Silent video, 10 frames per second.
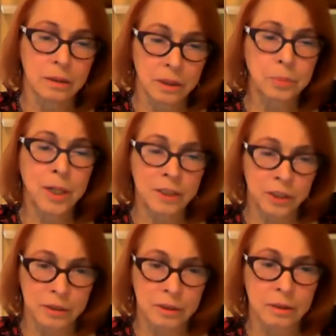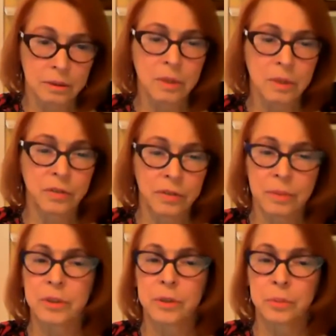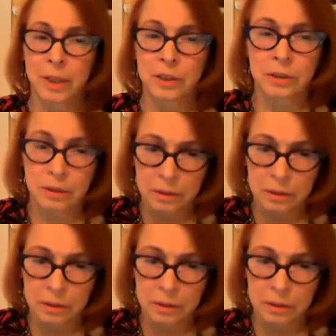Depression. Most of them are depression.